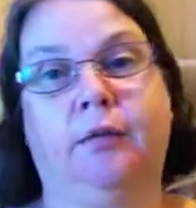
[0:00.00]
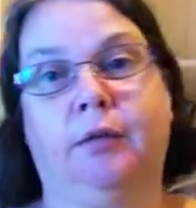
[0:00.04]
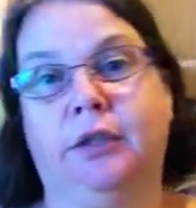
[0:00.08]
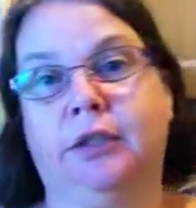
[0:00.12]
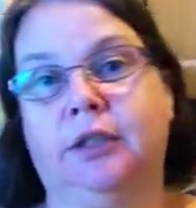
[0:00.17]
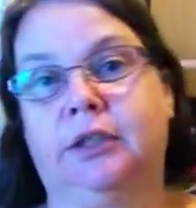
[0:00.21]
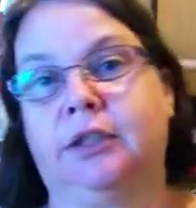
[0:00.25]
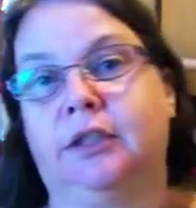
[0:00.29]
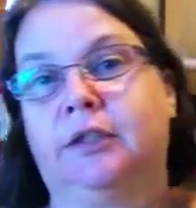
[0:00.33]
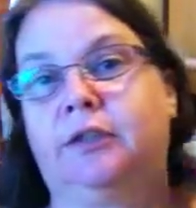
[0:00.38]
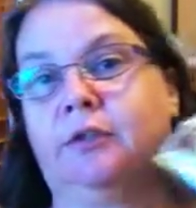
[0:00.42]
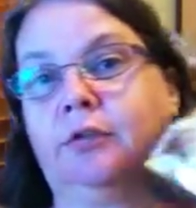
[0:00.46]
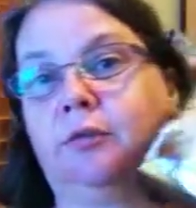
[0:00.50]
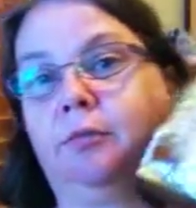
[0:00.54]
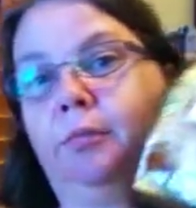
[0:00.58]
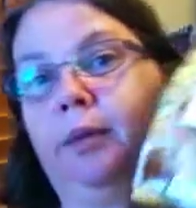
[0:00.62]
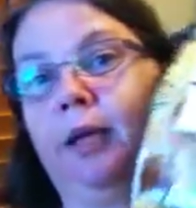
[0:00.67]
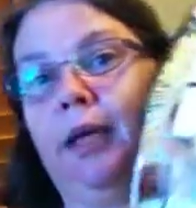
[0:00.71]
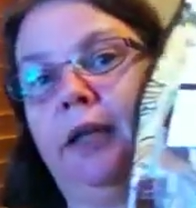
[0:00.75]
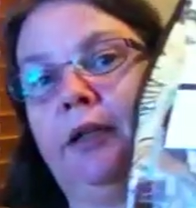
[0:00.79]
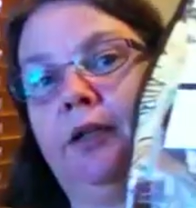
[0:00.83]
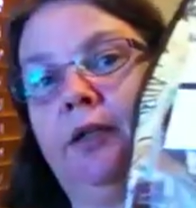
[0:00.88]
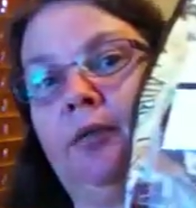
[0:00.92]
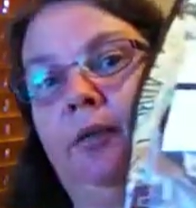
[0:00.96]
which is all
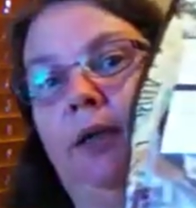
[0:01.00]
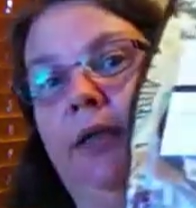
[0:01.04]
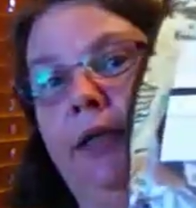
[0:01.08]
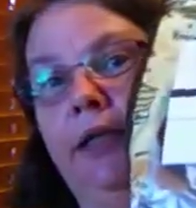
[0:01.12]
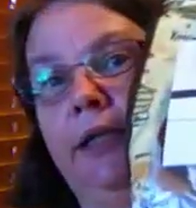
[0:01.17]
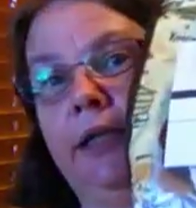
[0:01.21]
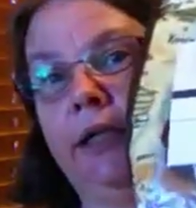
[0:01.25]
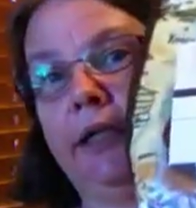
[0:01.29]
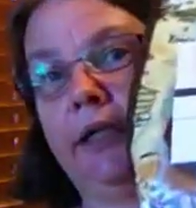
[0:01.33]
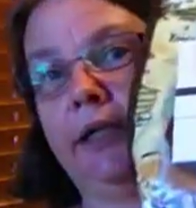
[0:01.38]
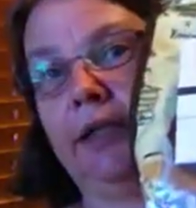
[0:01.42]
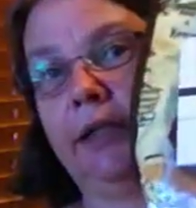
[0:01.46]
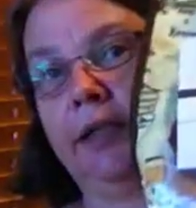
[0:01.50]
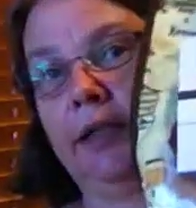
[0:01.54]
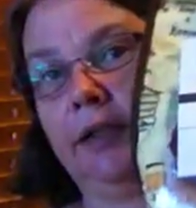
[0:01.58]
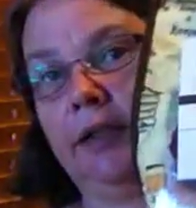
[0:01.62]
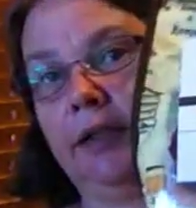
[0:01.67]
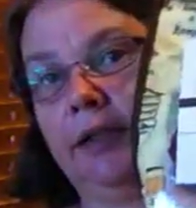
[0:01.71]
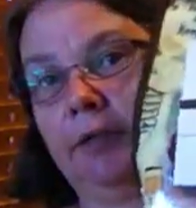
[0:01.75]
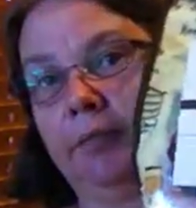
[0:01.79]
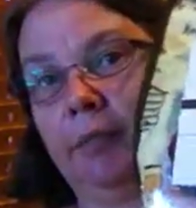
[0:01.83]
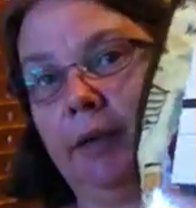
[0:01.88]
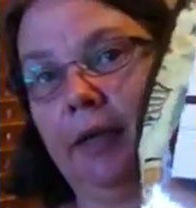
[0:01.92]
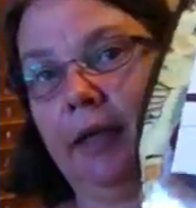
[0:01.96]
packed away in
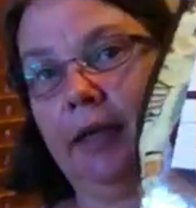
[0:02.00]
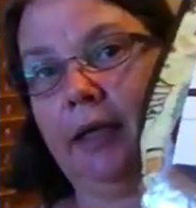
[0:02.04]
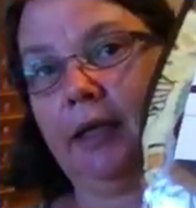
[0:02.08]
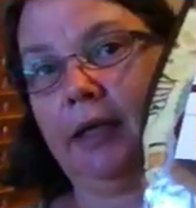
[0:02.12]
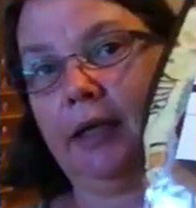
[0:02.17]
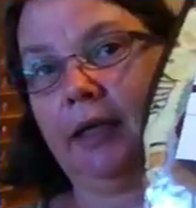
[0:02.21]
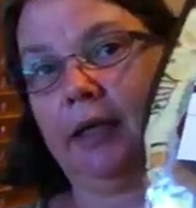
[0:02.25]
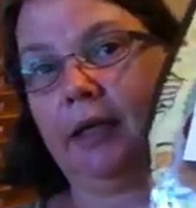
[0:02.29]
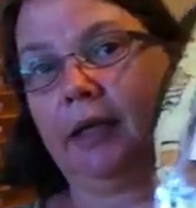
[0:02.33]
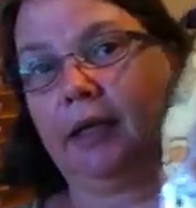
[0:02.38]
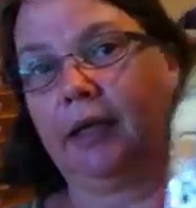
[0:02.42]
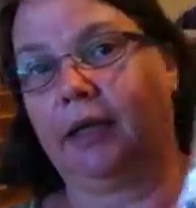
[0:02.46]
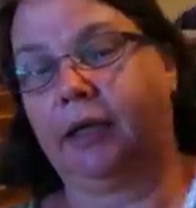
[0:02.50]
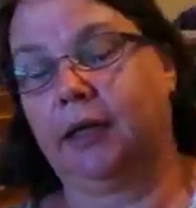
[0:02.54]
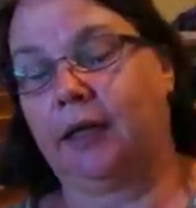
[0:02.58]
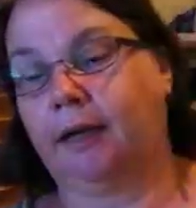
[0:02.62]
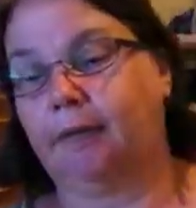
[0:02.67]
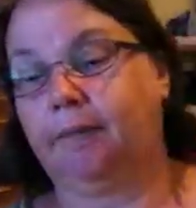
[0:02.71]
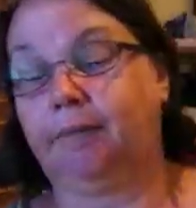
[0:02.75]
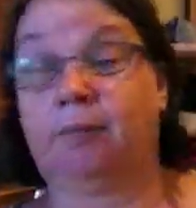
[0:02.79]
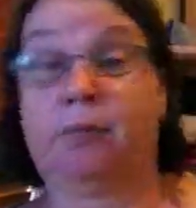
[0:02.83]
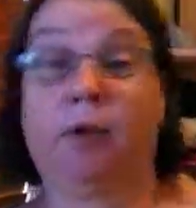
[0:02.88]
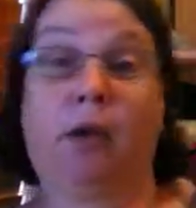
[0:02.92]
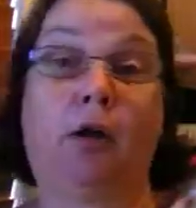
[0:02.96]
this bag.
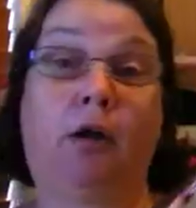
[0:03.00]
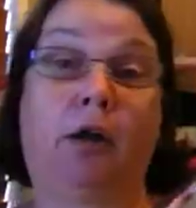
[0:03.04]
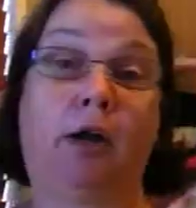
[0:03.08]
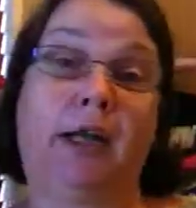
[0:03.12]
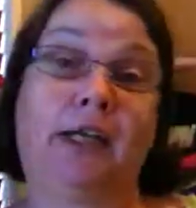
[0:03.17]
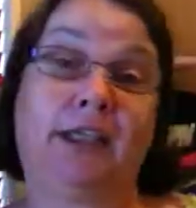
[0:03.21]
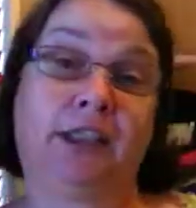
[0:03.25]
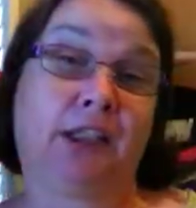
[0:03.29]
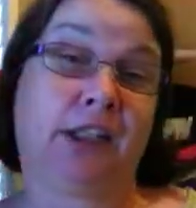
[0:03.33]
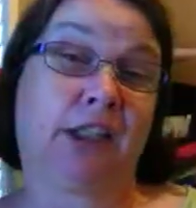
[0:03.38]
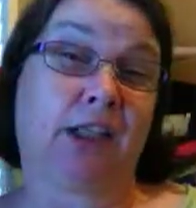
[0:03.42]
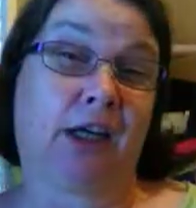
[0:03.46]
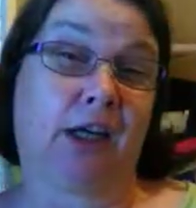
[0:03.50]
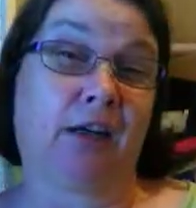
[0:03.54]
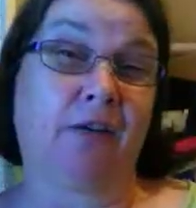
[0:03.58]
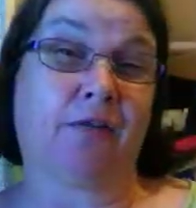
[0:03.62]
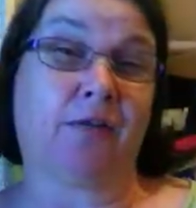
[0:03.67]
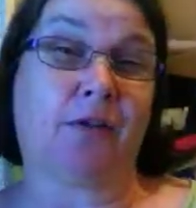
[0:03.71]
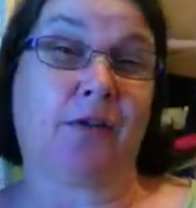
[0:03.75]
Oh, actually, I've